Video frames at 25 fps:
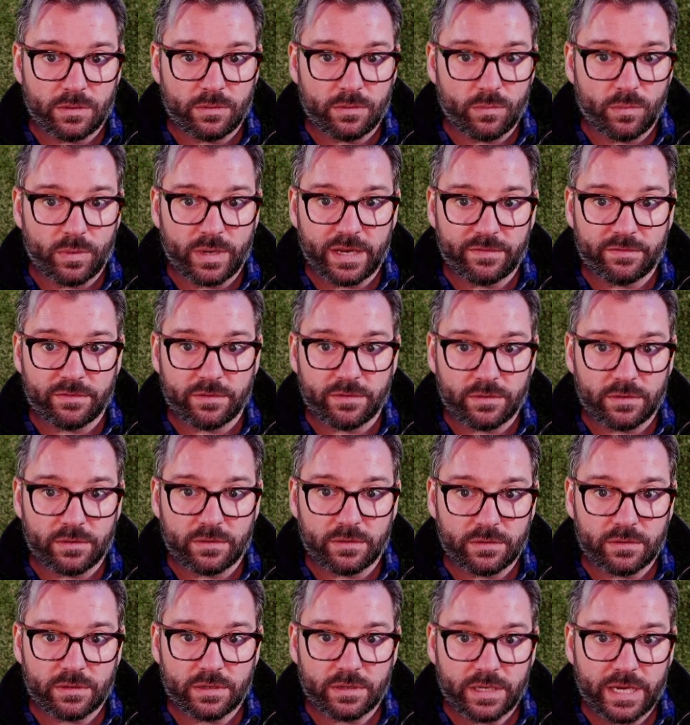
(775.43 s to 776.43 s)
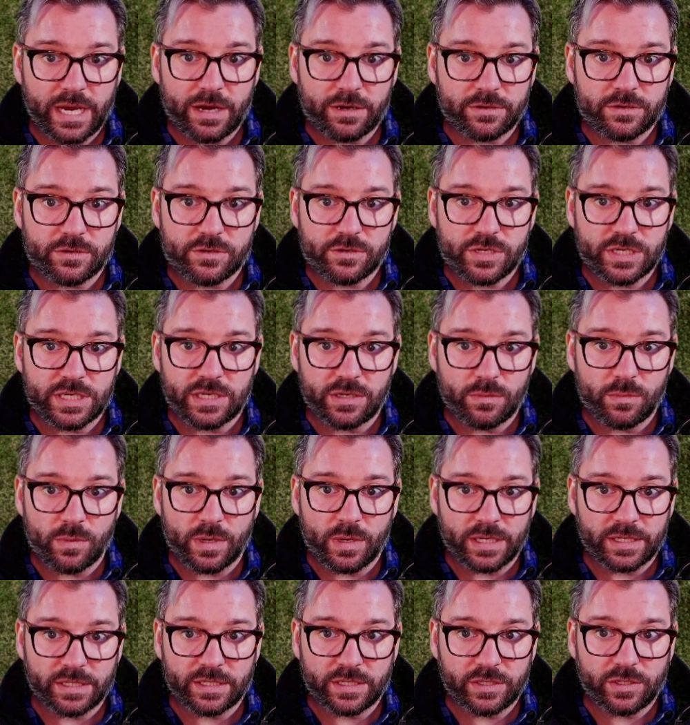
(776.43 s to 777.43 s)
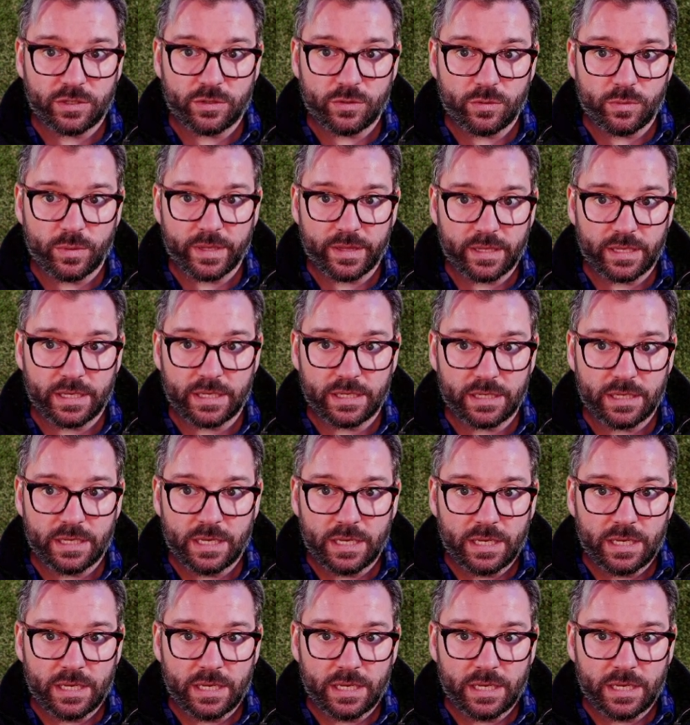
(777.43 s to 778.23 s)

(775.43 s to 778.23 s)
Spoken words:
whatever character sheet you wanted to do with it.